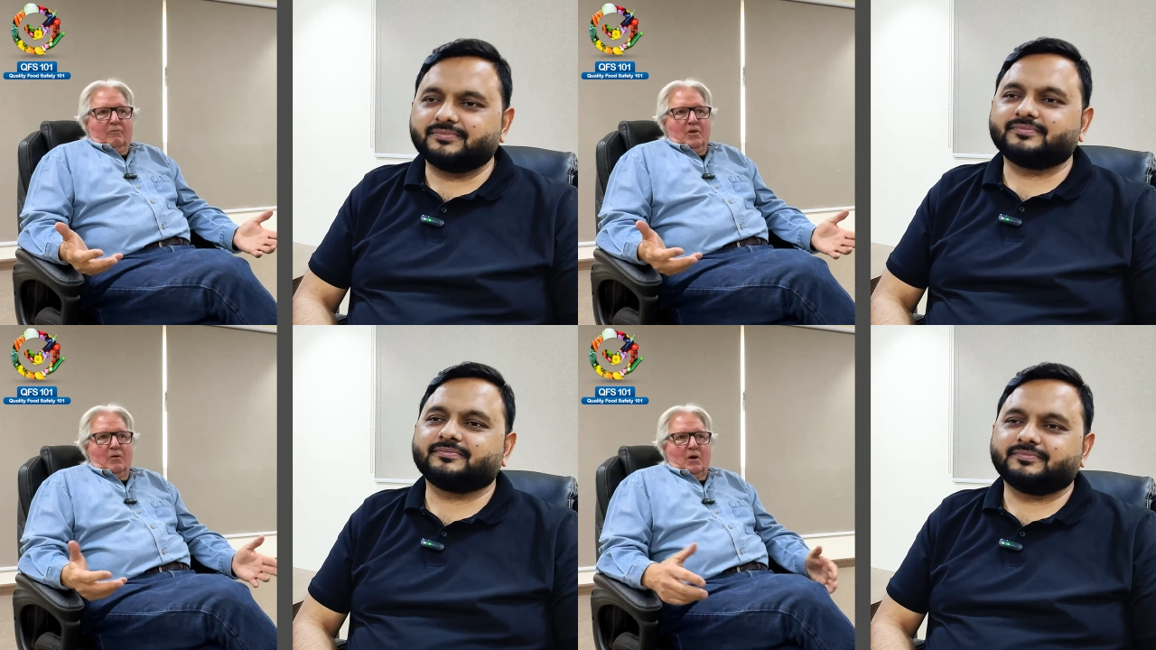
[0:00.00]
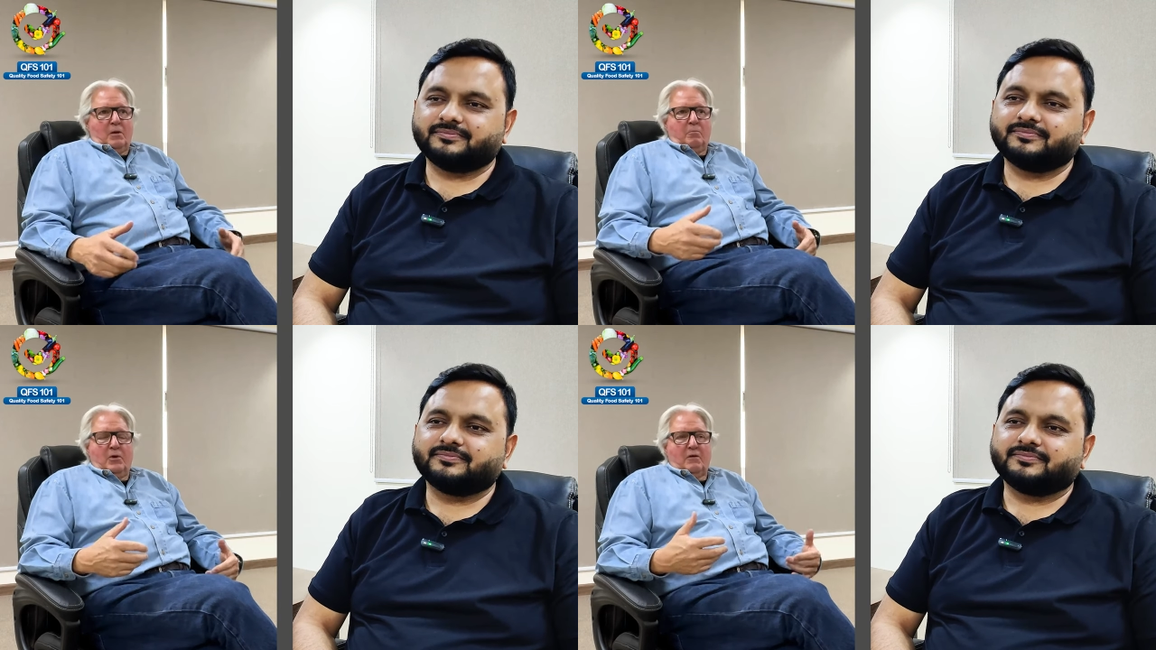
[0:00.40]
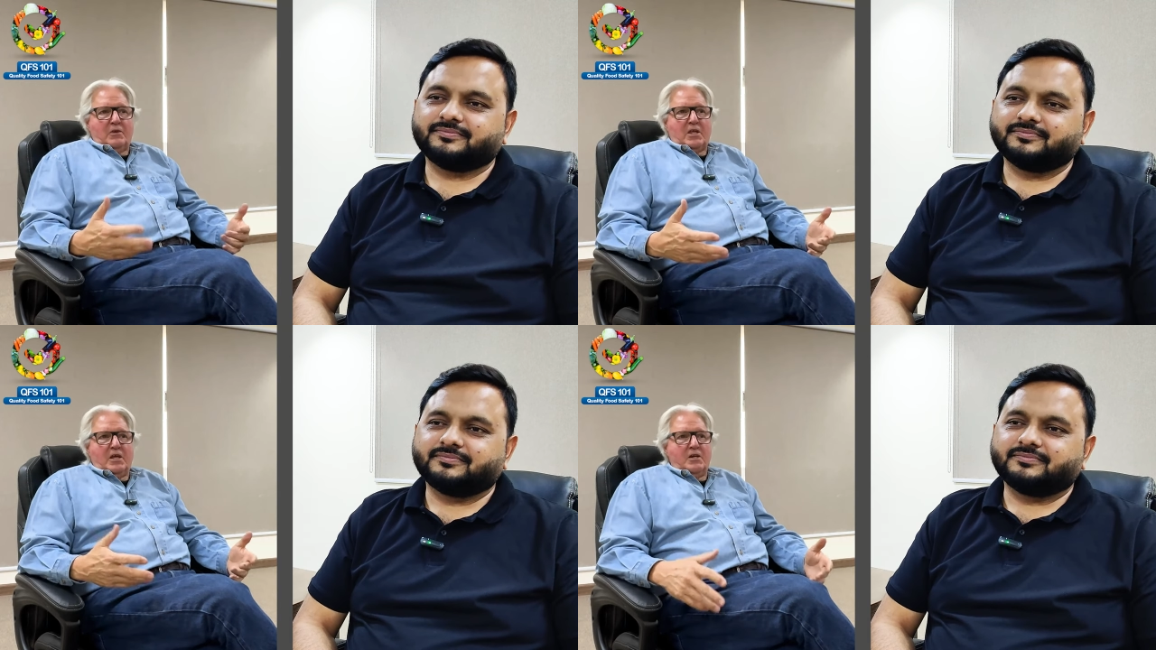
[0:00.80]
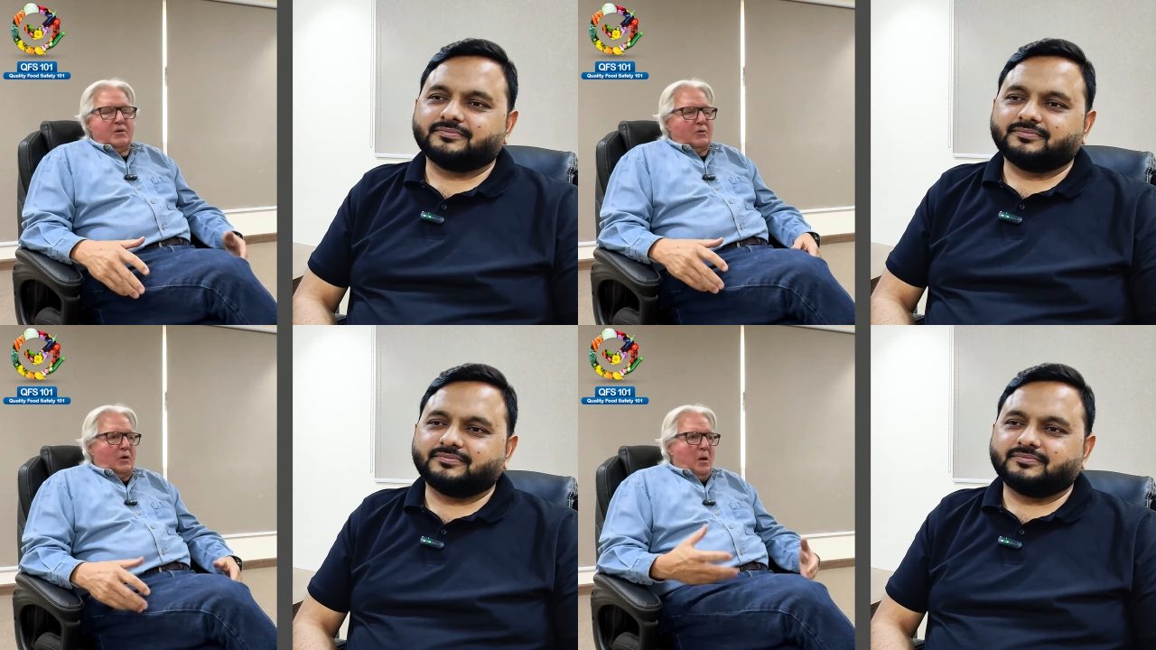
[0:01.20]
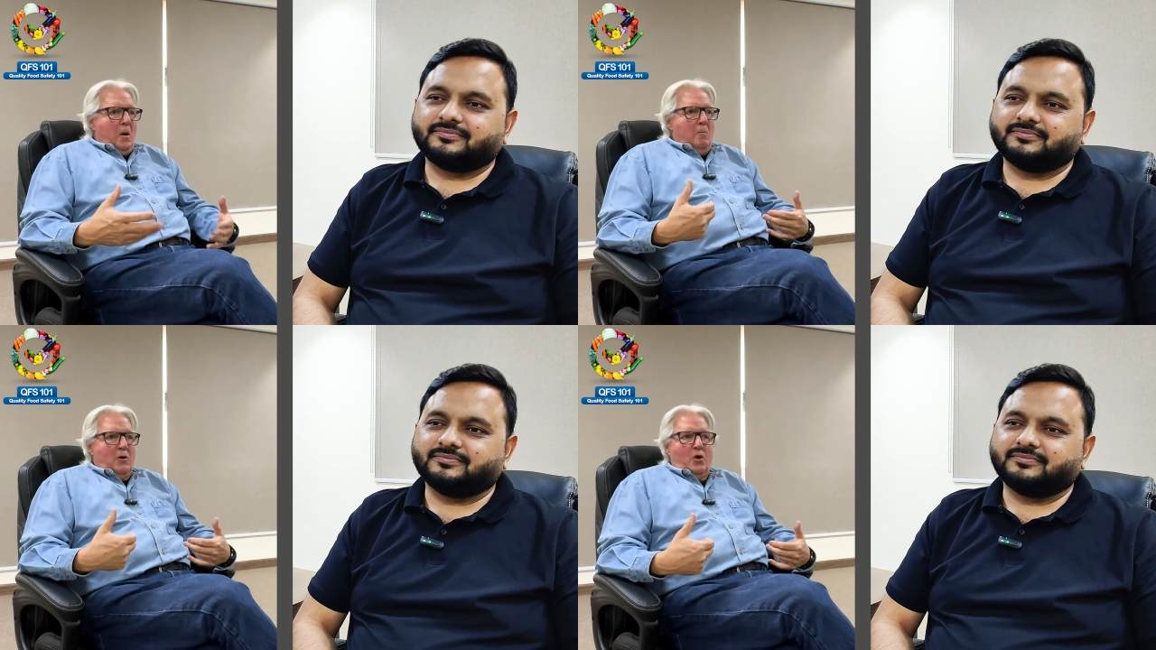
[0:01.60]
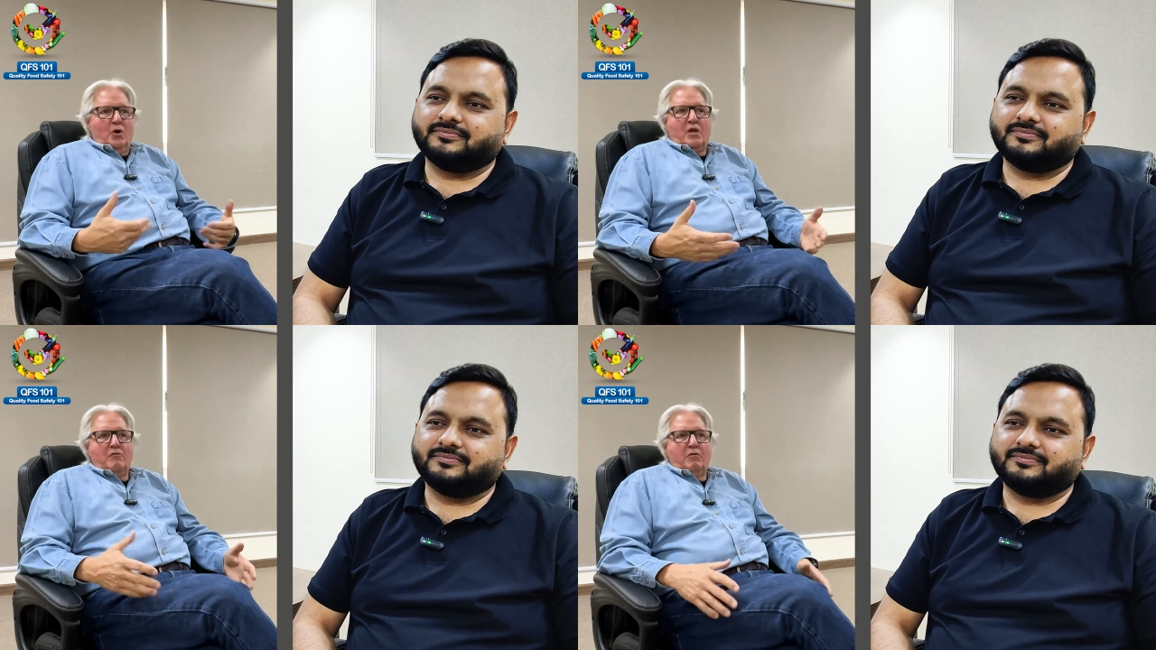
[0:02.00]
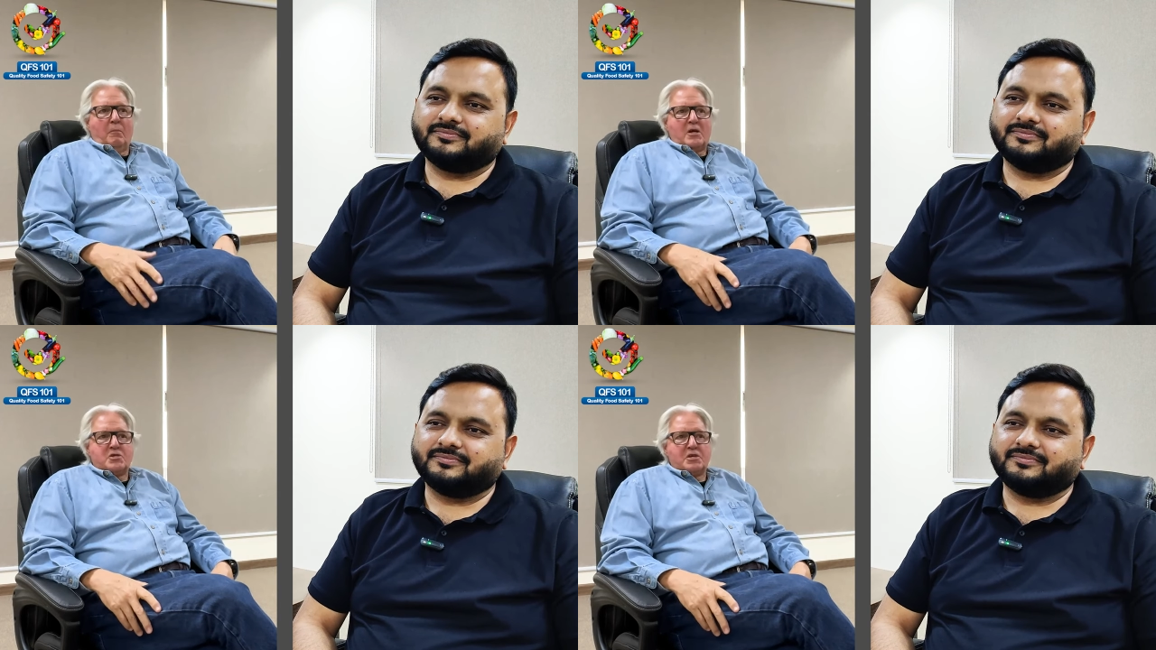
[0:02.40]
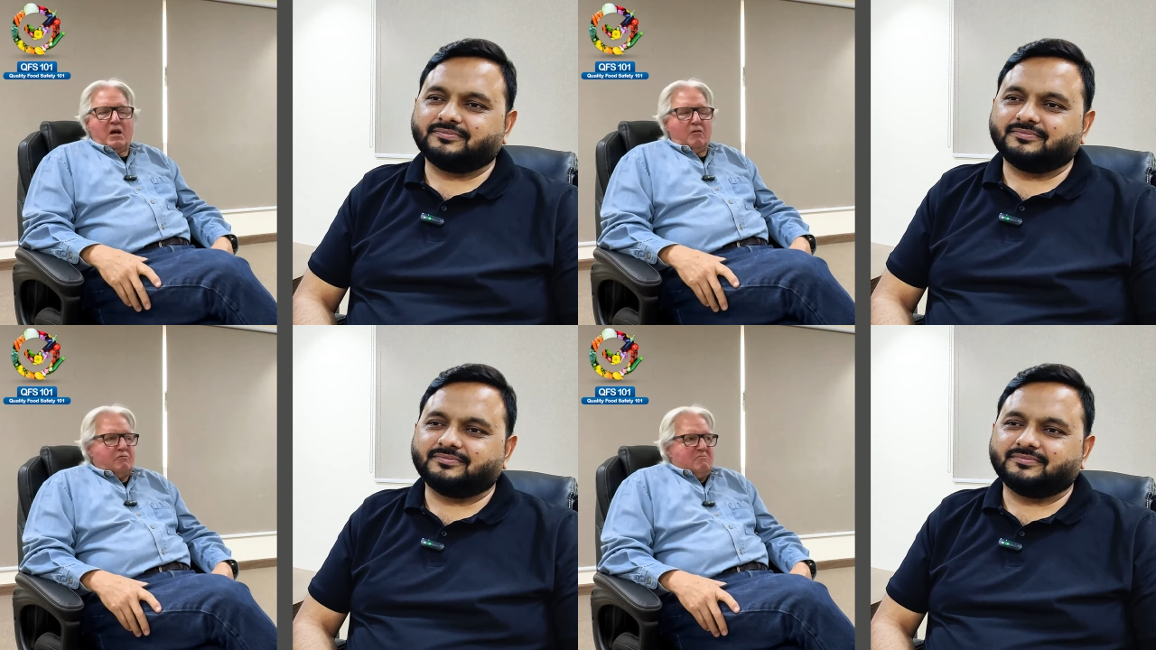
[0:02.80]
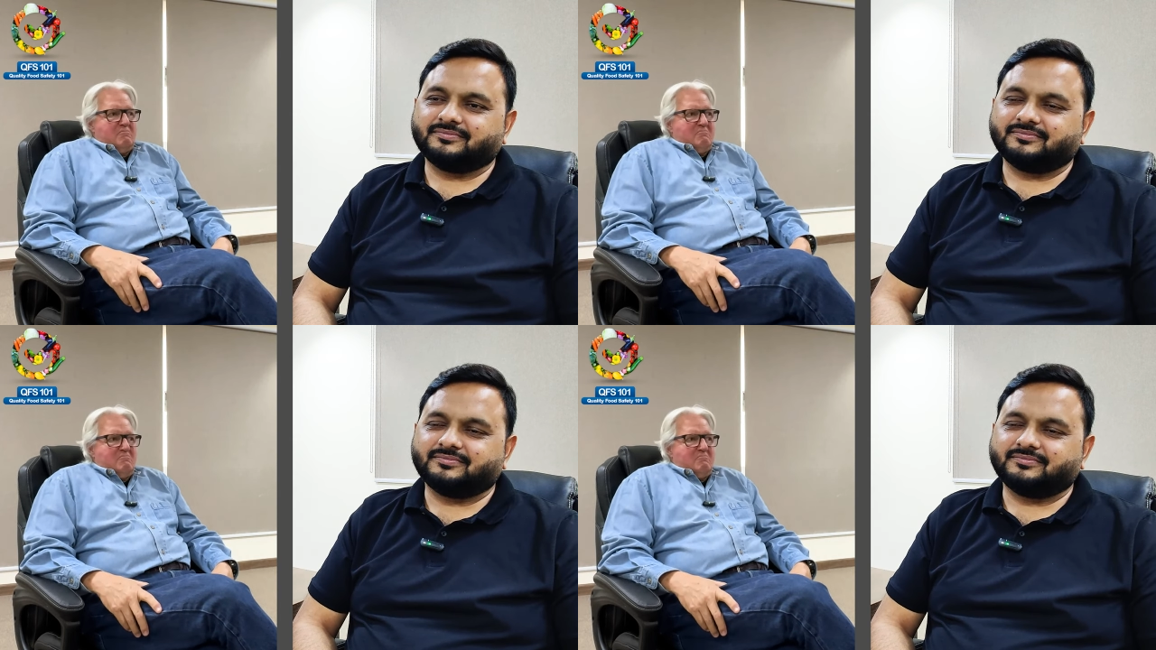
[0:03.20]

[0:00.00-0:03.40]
Speaker 1: You know, and put everything into it. Mm-hmm. But cooking for myself,